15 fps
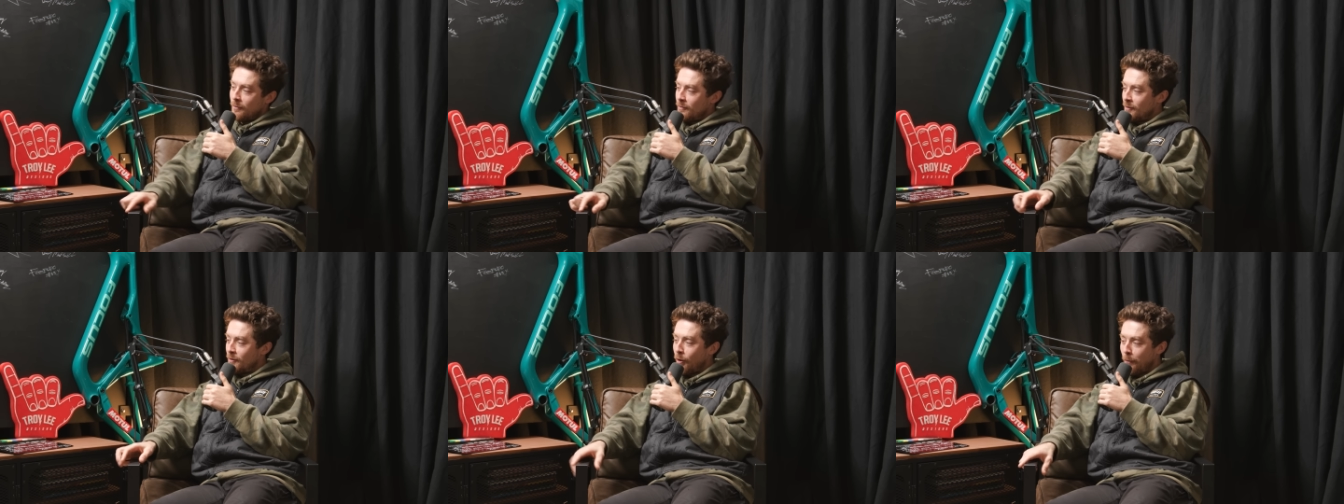
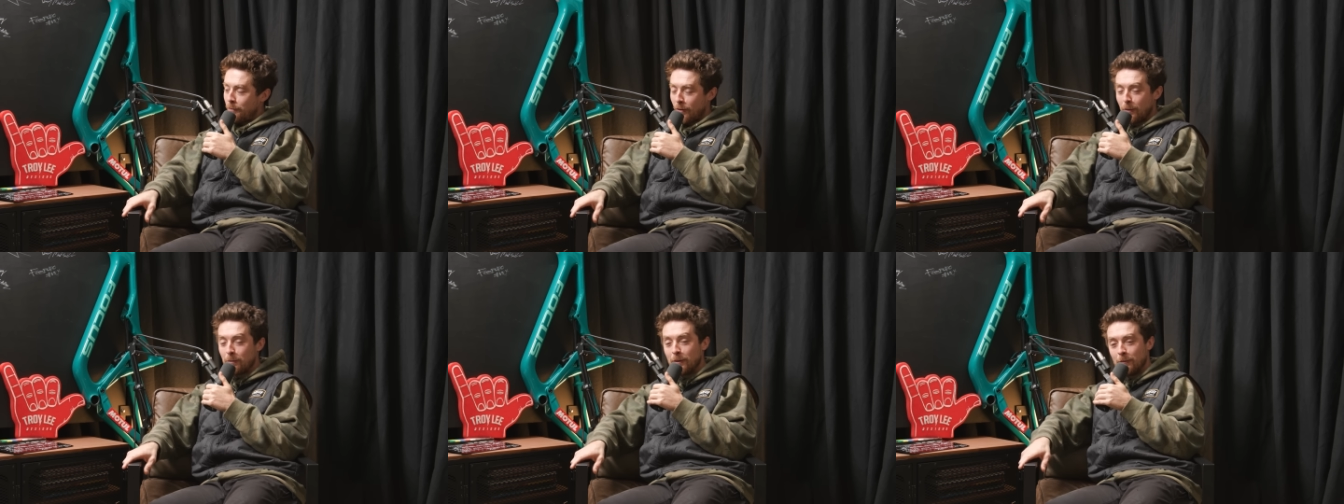not a
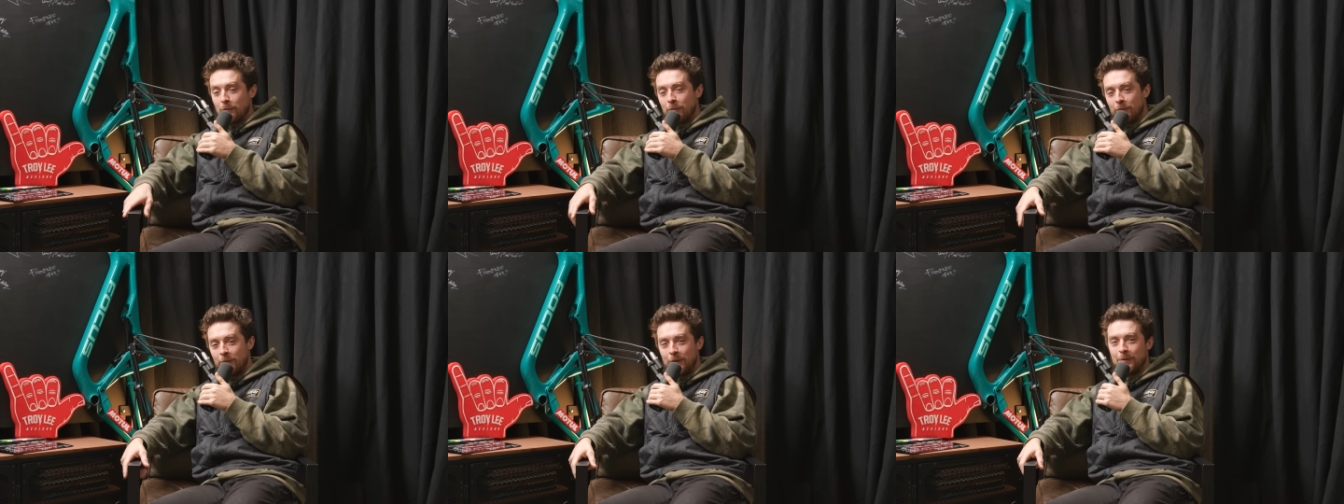problem.
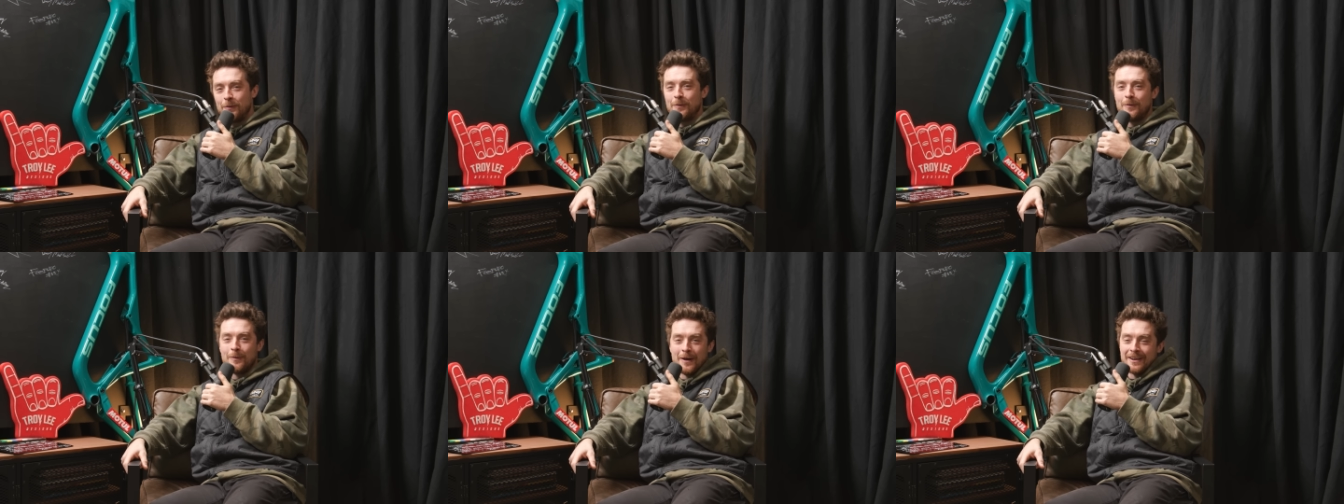
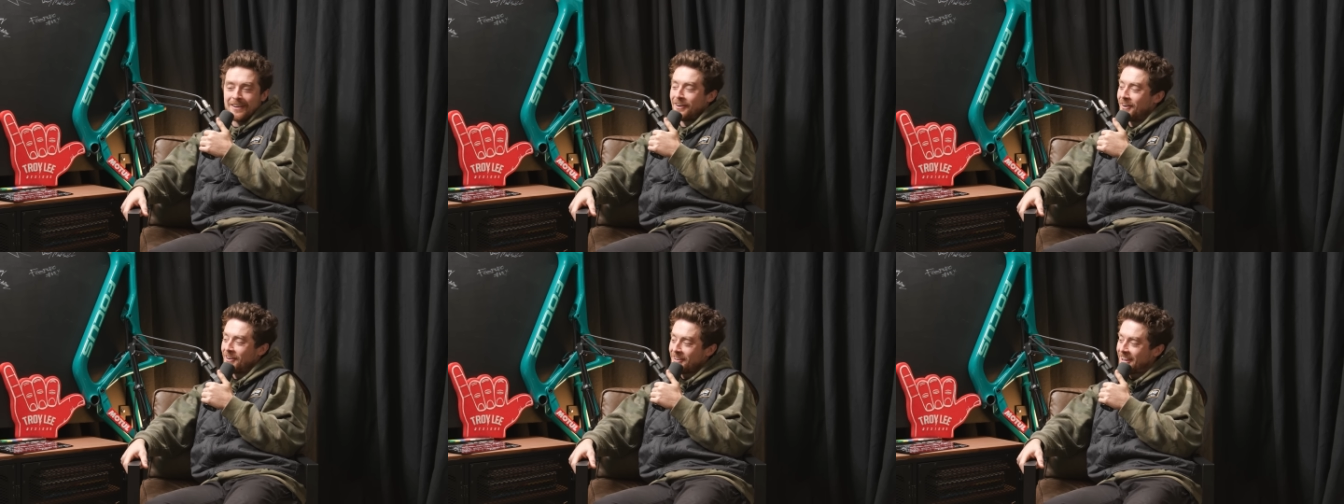We
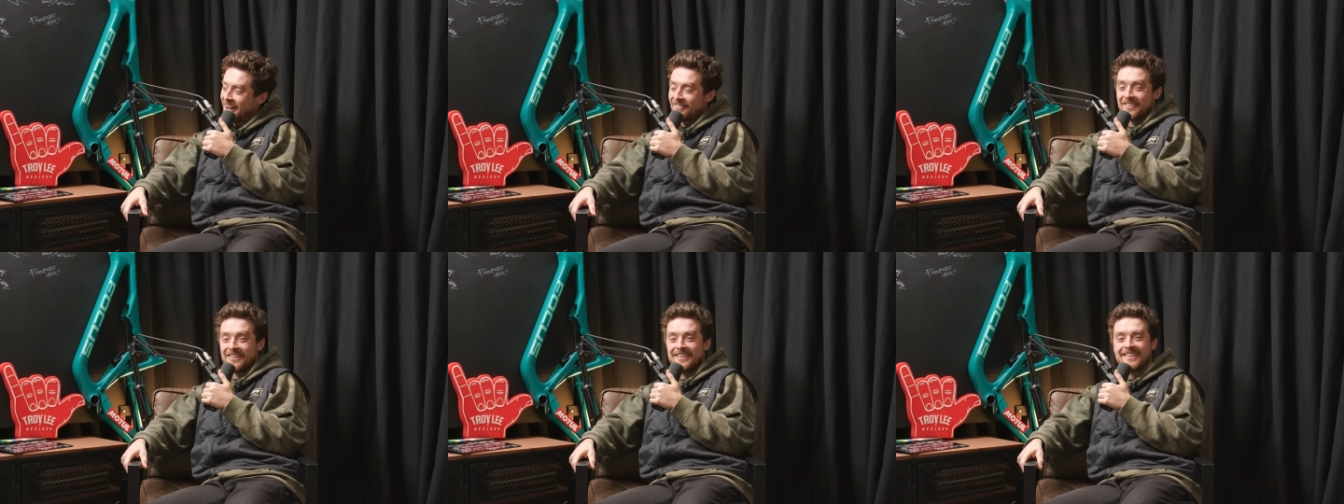got you
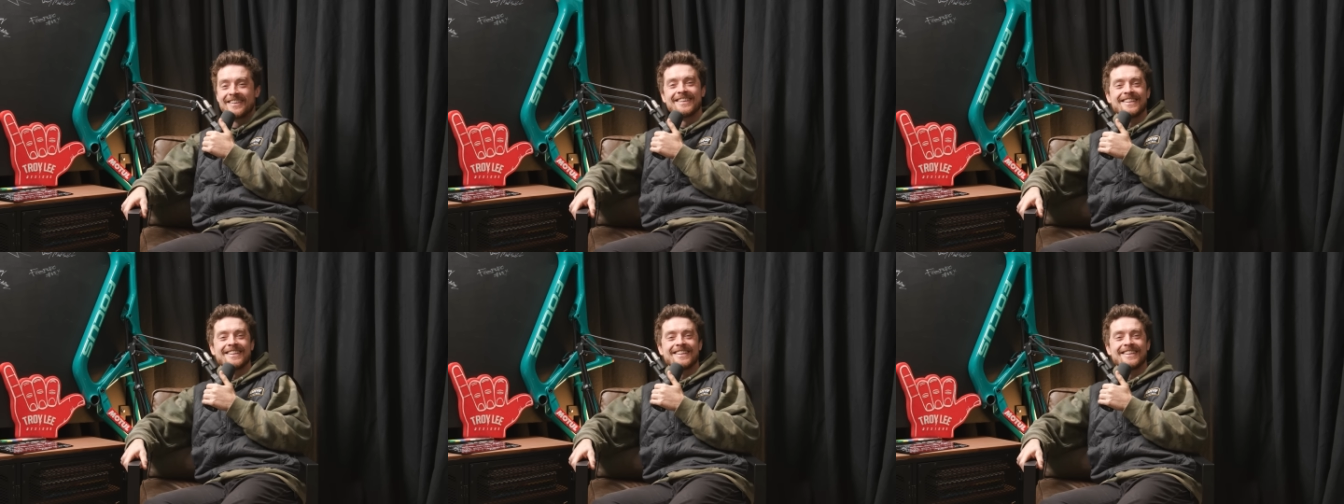covered.